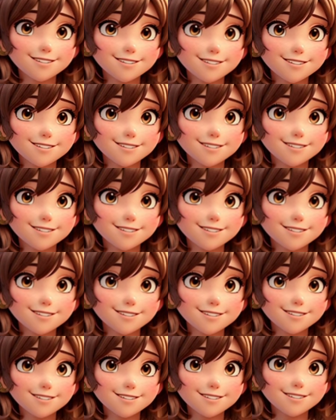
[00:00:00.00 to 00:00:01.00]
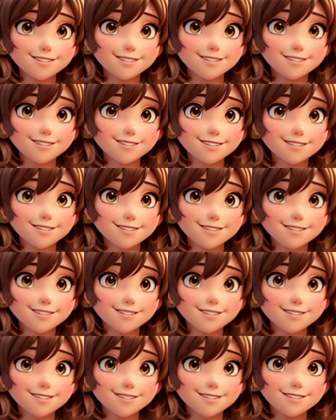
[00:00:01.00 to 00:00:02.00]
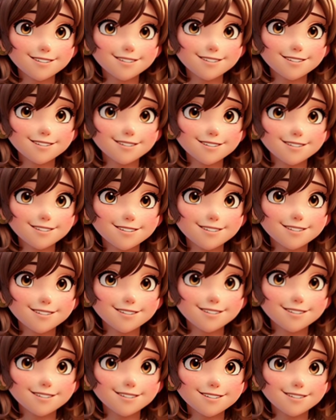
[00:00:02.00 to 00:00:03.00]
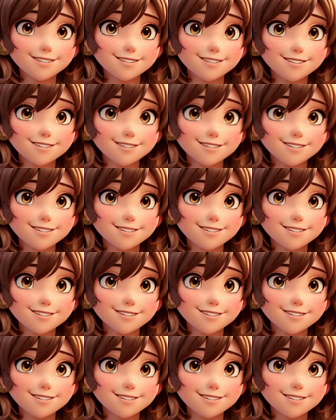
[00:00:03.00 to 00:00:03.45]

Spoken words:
Nothing is said.